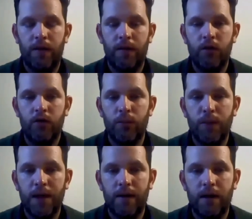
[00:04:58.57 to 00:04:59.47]
and other
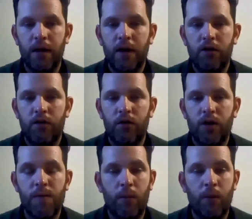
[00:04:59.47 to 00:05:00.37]
social media
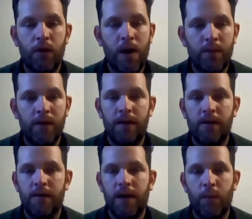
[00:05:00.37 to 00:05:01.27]
to come up with a
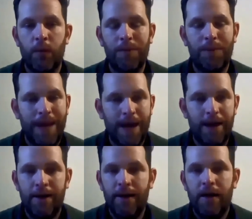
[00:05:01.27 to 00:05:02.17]
website, to come up with a
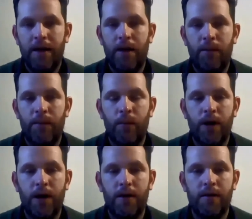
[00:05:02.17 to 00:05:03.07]
plan.
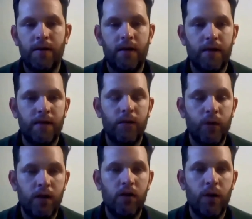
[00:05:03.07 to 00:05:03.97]
We
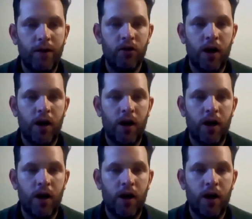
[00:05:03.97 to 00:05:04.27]
discussed it with